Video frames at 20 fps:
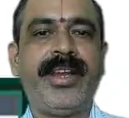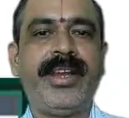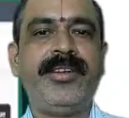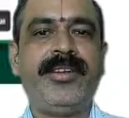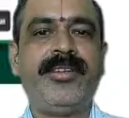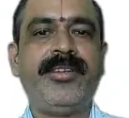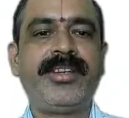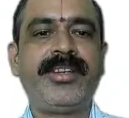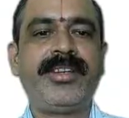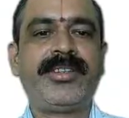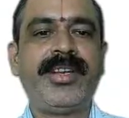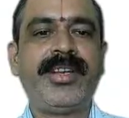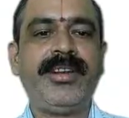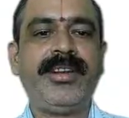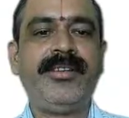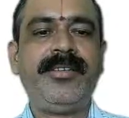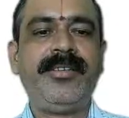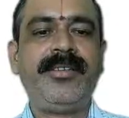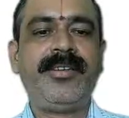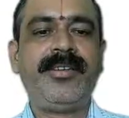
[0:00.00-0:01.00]
Try to
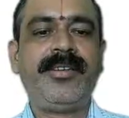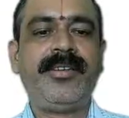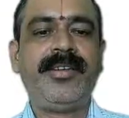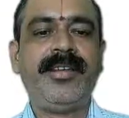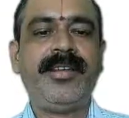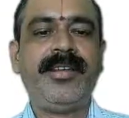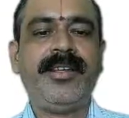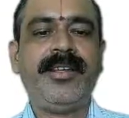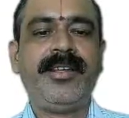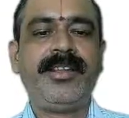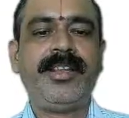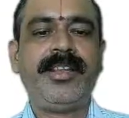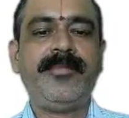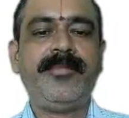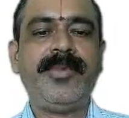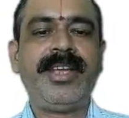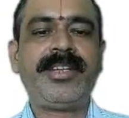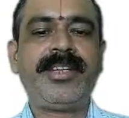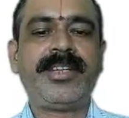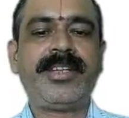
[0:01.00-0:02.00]
understand the
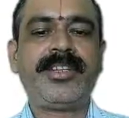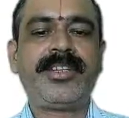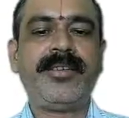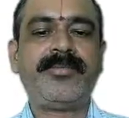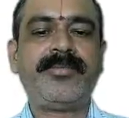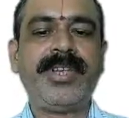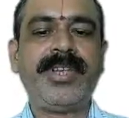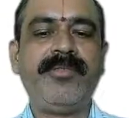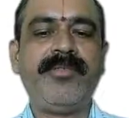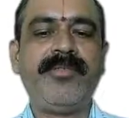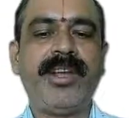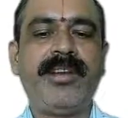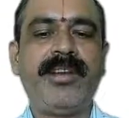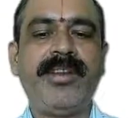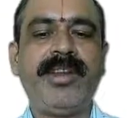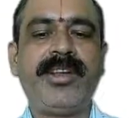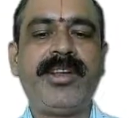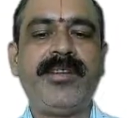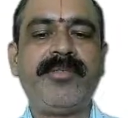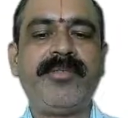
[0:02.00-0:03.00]
basic steps
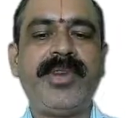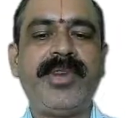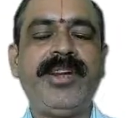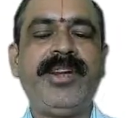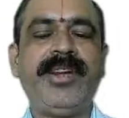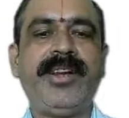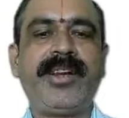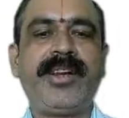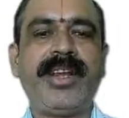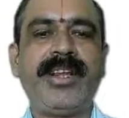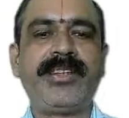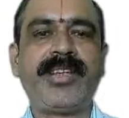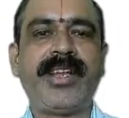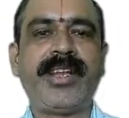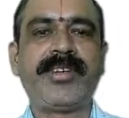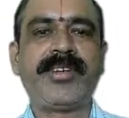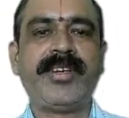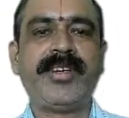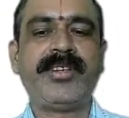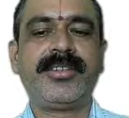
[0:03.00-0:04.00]
involved in completing
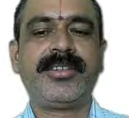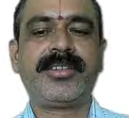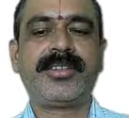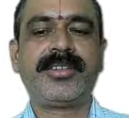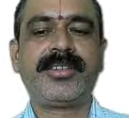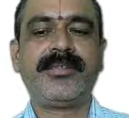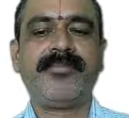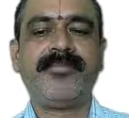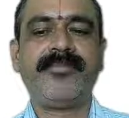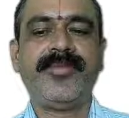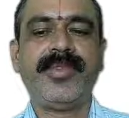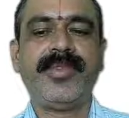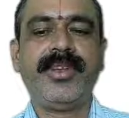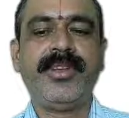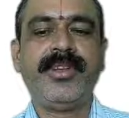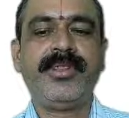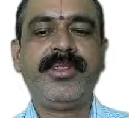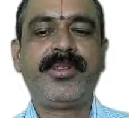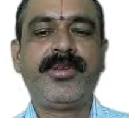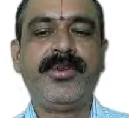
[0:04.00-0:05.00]
transactions
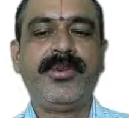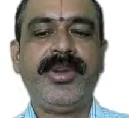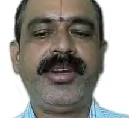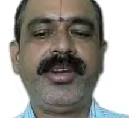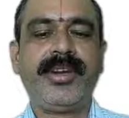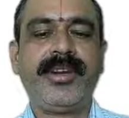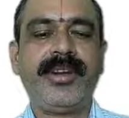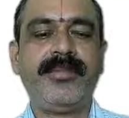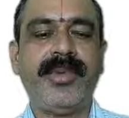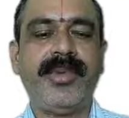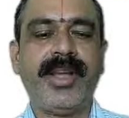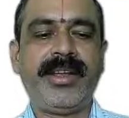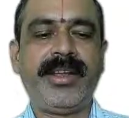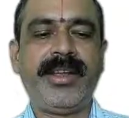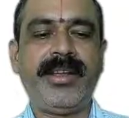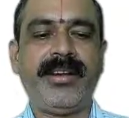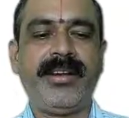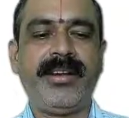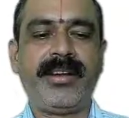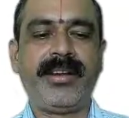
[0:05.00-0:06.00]
through internet
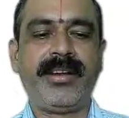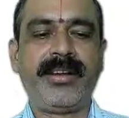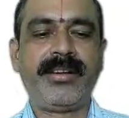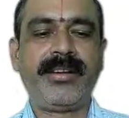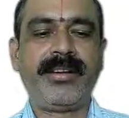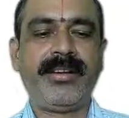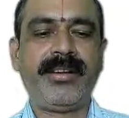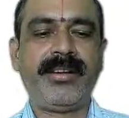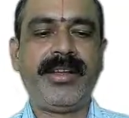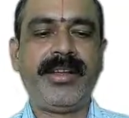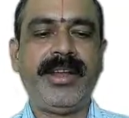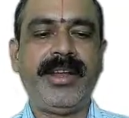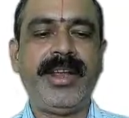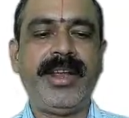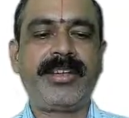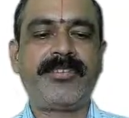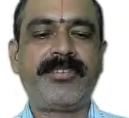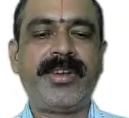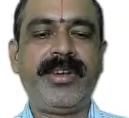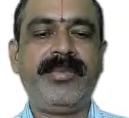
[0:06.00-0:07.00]
banking are
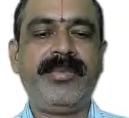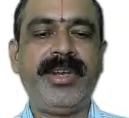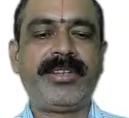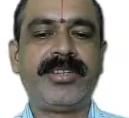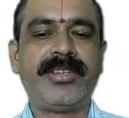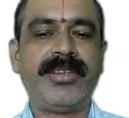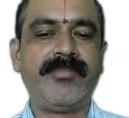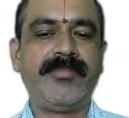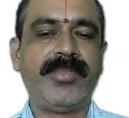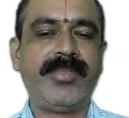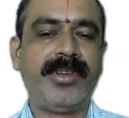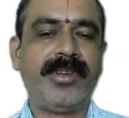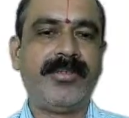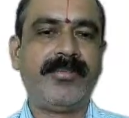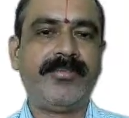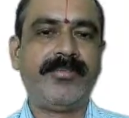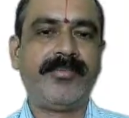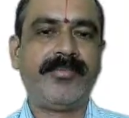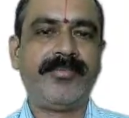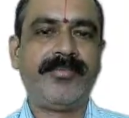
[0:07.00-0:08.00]
extremely
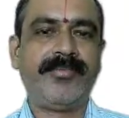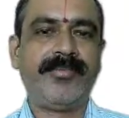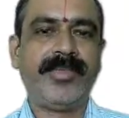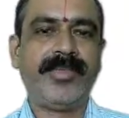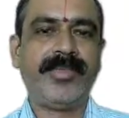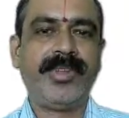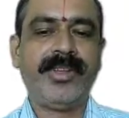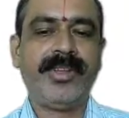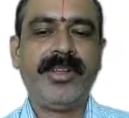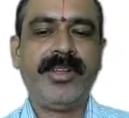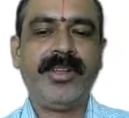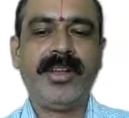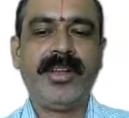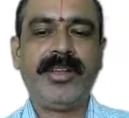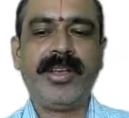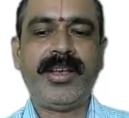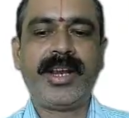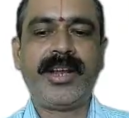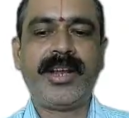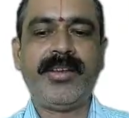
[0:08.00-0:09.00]
simple
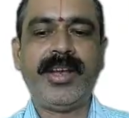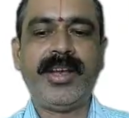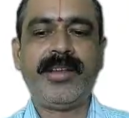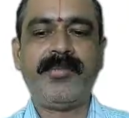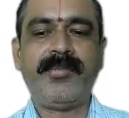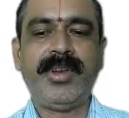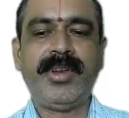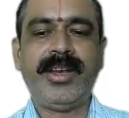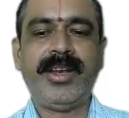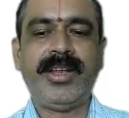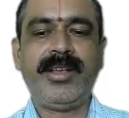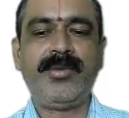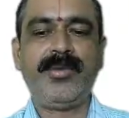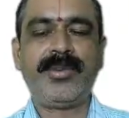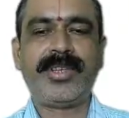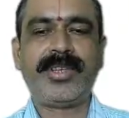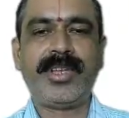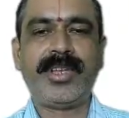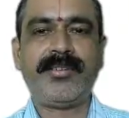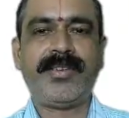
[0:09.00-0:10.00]
and are available in a
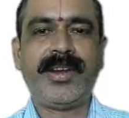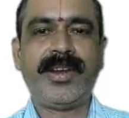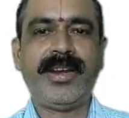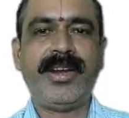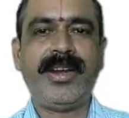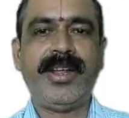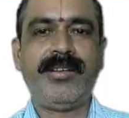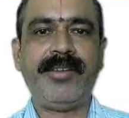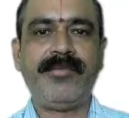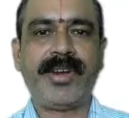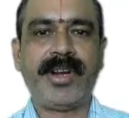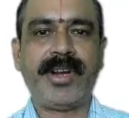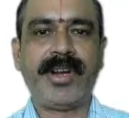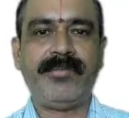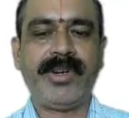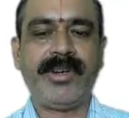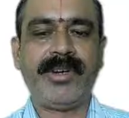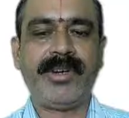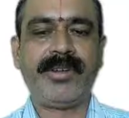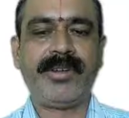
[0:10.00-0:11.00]
user-friendly
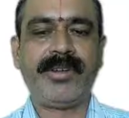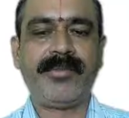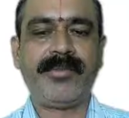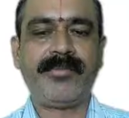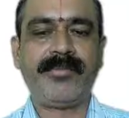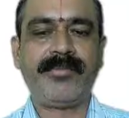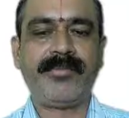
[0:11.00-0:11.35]
environment.